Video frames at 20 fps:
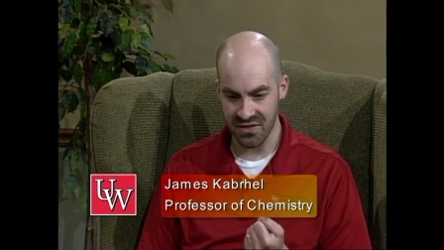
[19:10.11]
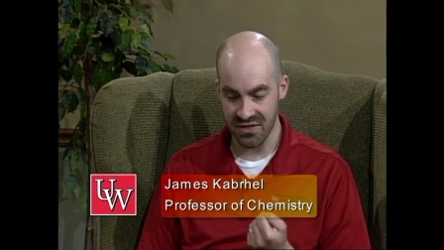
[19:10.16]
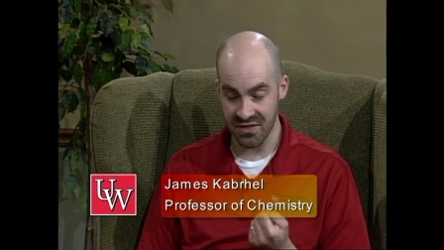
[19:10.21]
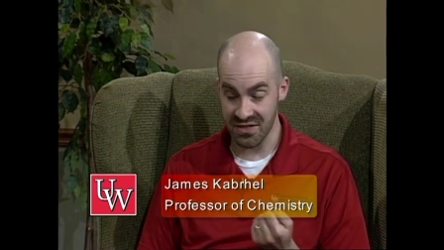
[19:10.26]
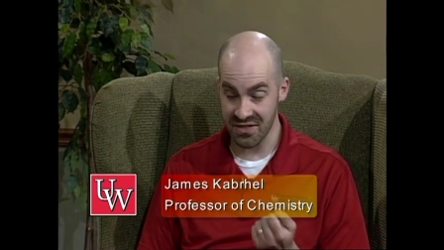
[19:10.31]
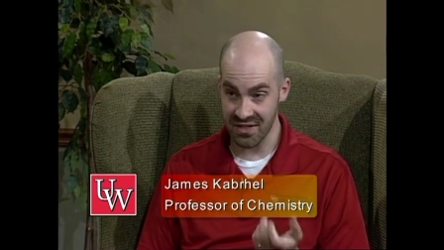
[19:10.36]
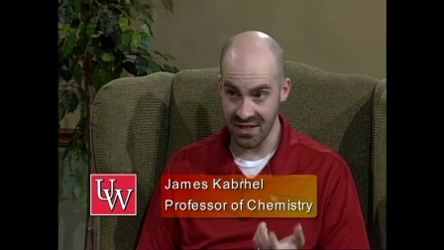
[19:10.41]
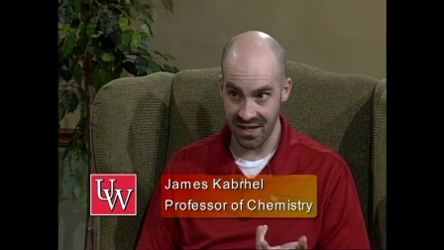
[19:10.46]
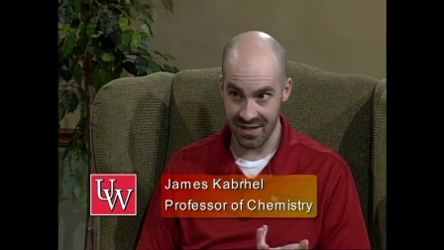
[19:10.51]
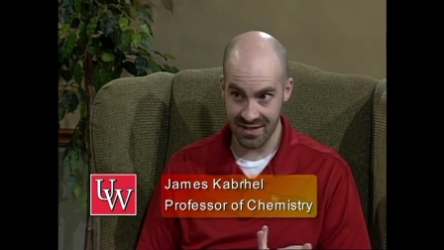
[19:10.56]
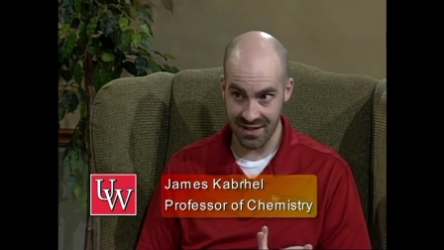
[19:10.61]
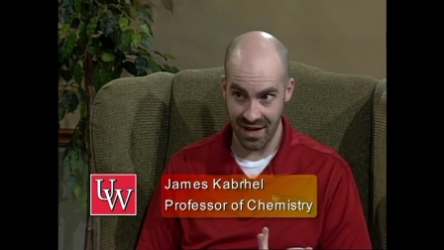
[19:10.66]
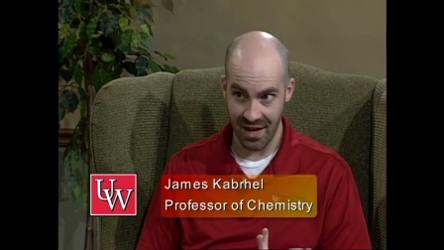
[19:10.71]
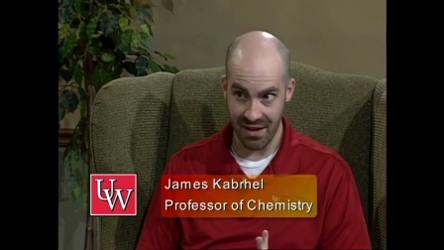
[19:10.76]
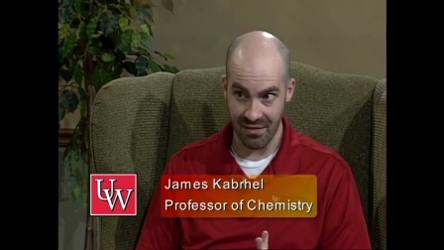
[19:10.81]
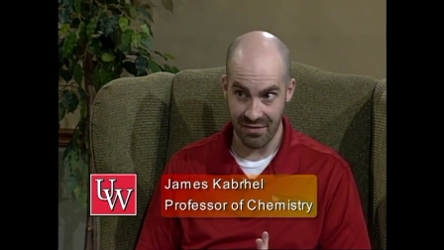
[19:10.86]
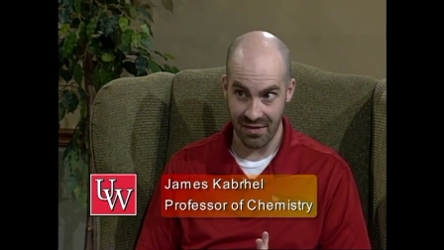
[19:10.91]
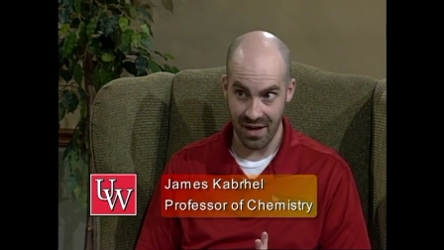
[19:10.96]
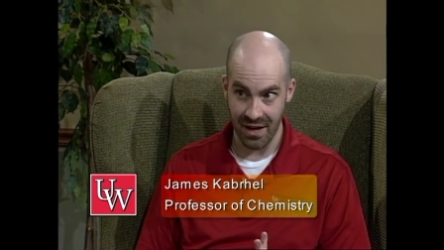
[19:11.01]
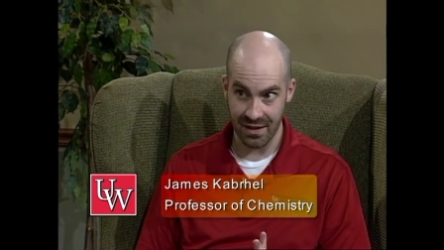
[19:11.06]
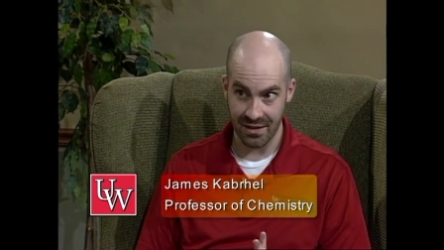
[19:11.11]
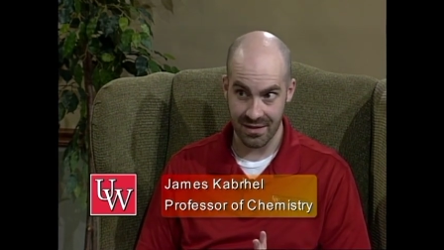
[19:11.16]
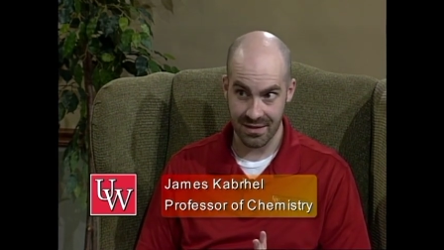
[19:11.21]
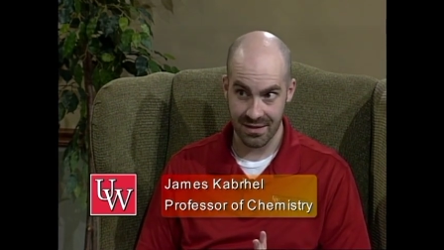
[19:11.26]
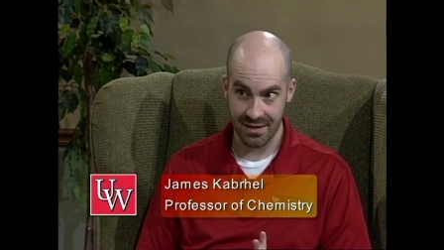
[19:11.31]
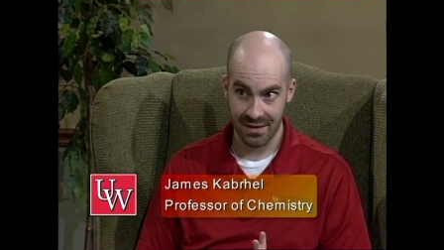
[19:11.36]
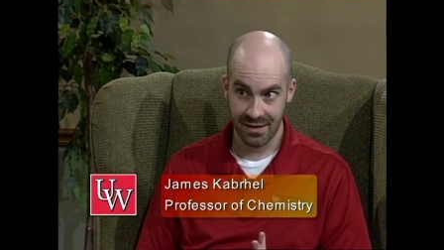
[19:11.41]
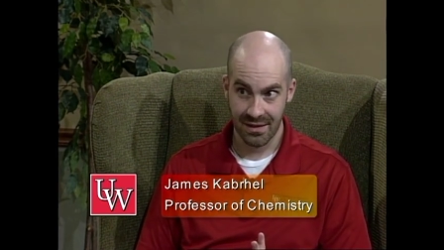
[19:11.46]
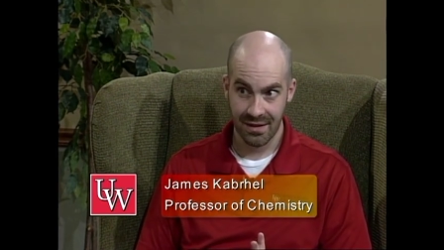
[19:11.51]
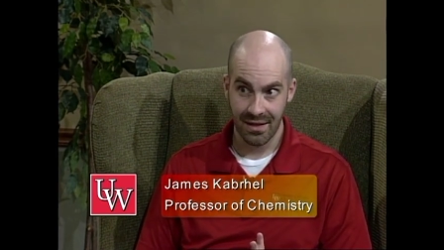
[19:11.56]
is the CSI
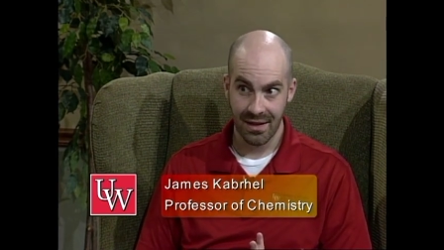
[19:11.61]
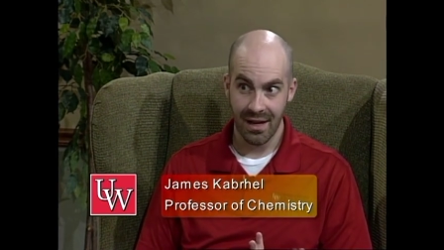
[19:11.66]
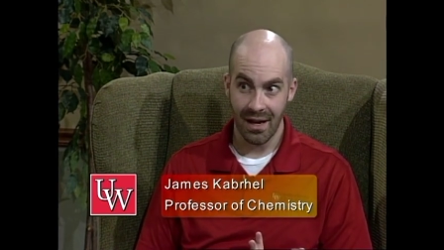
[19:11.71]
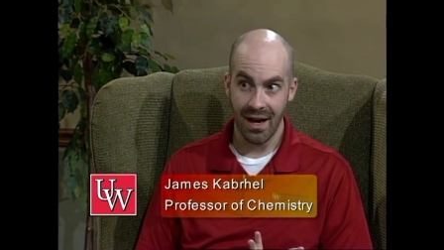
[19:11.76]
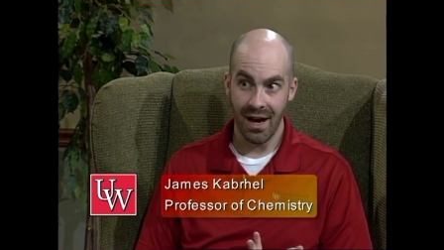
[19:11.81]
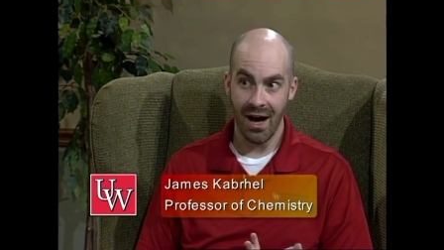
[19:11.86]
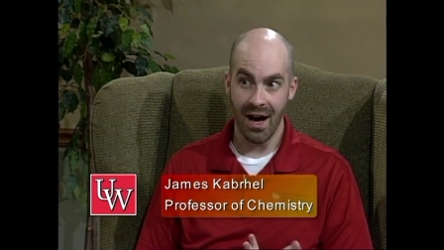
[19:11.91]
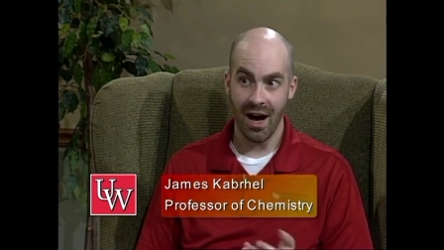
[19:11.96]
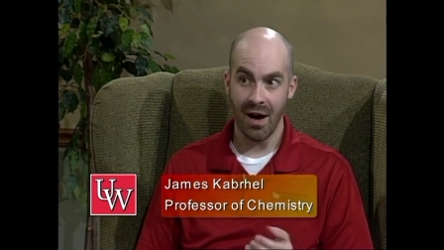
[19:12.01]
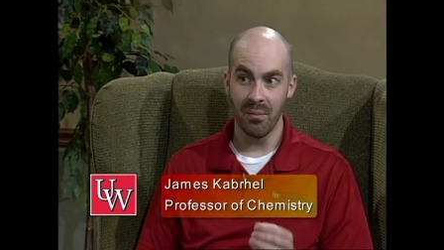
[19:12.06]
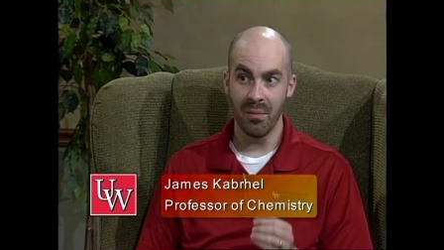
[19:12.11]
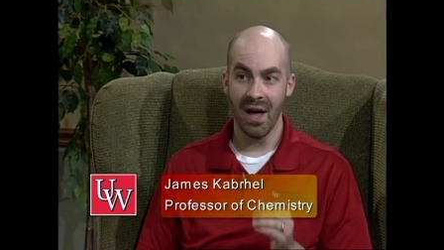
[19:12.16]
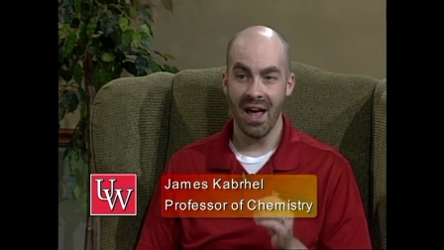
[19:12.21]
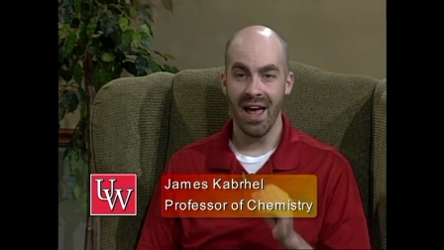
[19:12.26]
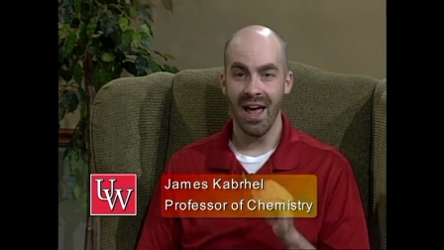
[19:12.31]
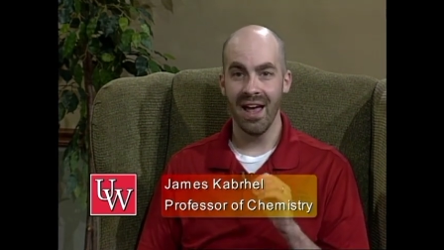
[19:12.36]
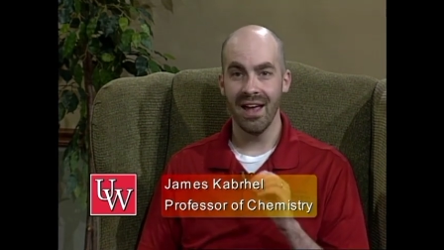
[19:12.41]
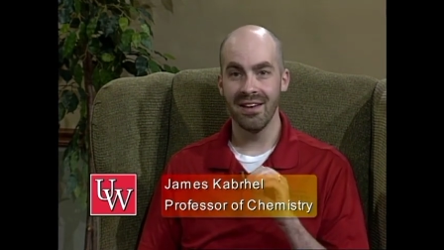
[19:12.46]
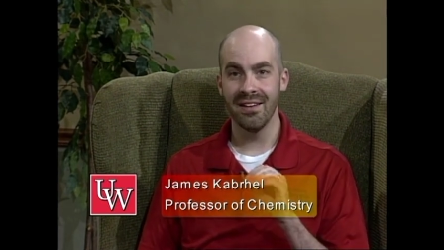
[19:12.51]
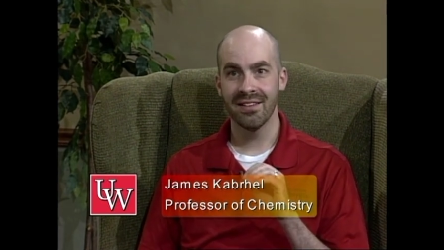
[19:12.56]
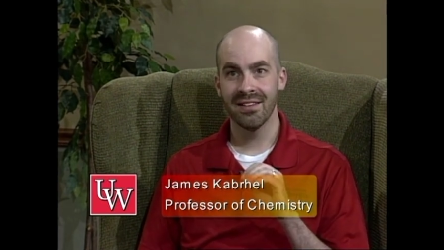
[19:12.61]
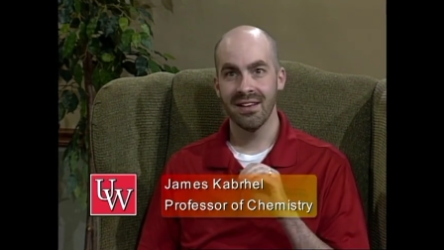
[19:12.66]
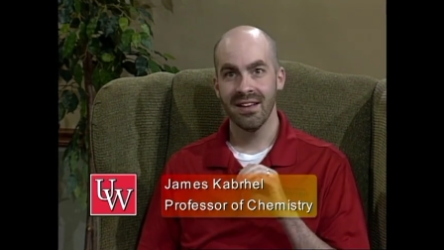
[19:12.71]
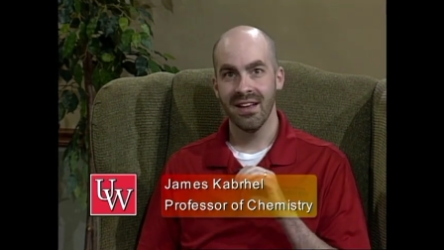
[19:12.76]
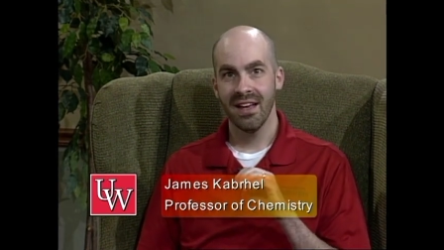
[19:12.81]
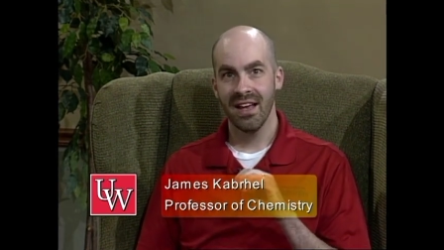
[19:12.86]
effect. Um, and